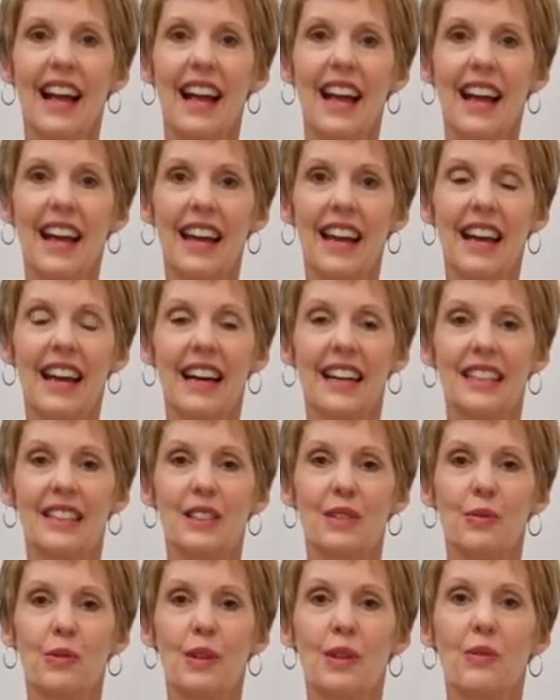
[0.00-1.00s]

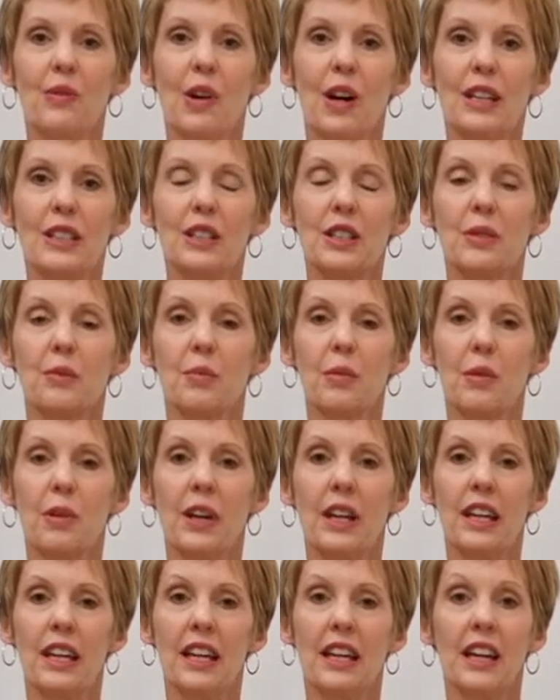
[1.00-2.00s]
And we want to
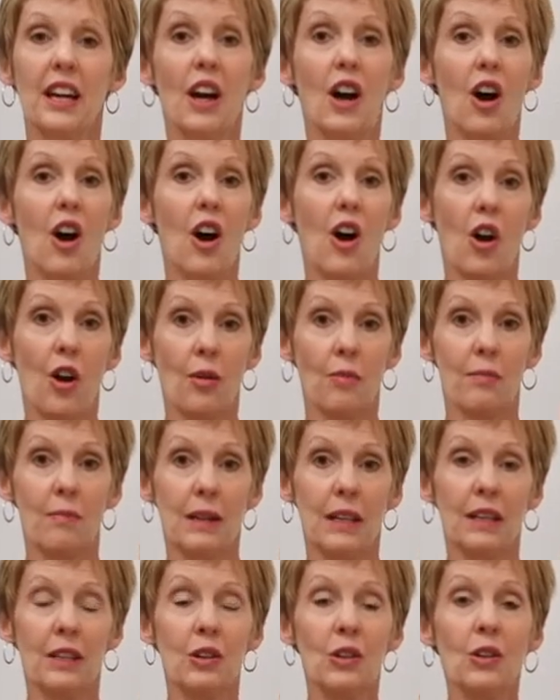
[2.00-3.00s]
bring our
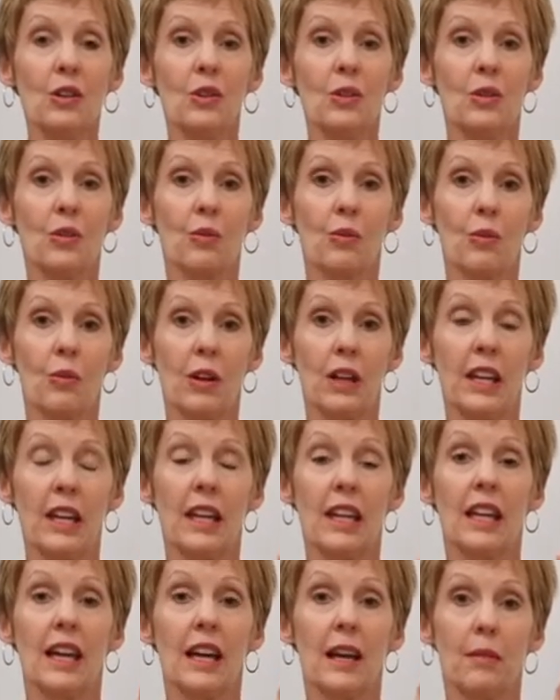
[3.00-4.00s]
middle,
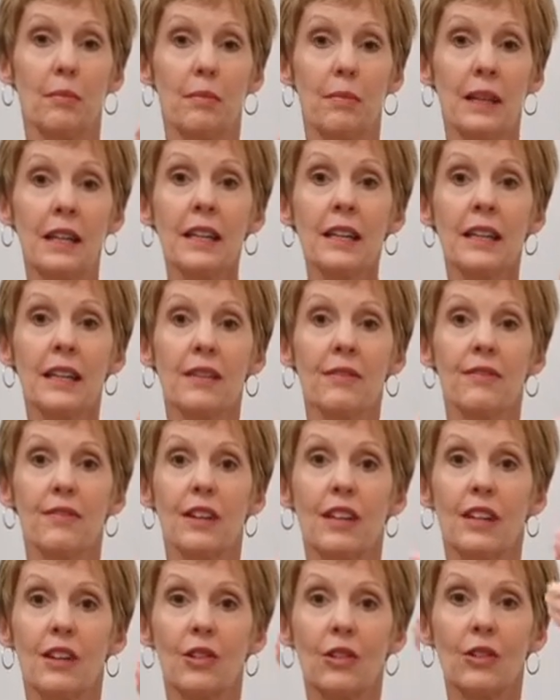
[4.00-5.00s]
ring, and pinky
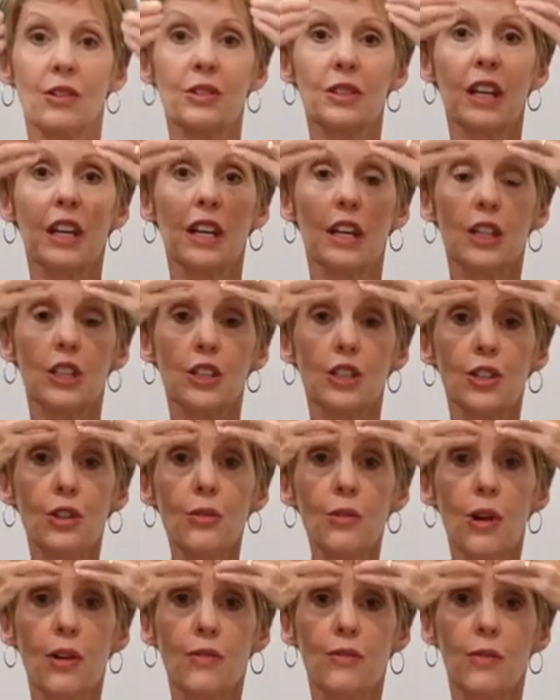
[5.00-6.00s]
fingers to
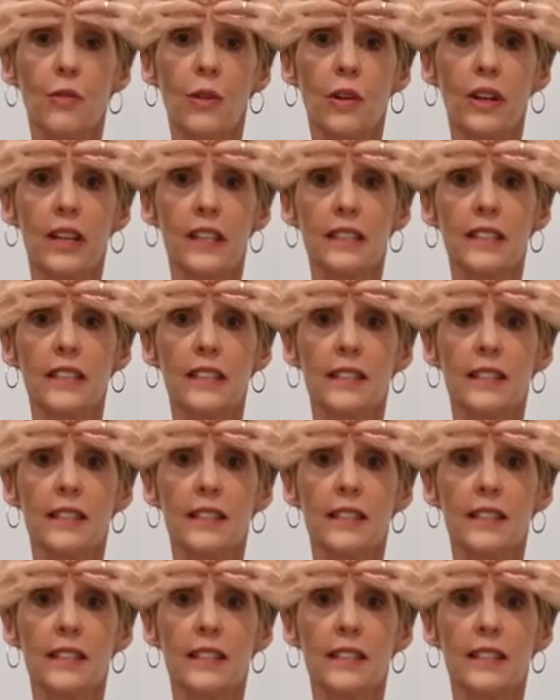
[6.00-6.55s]
our forehead, to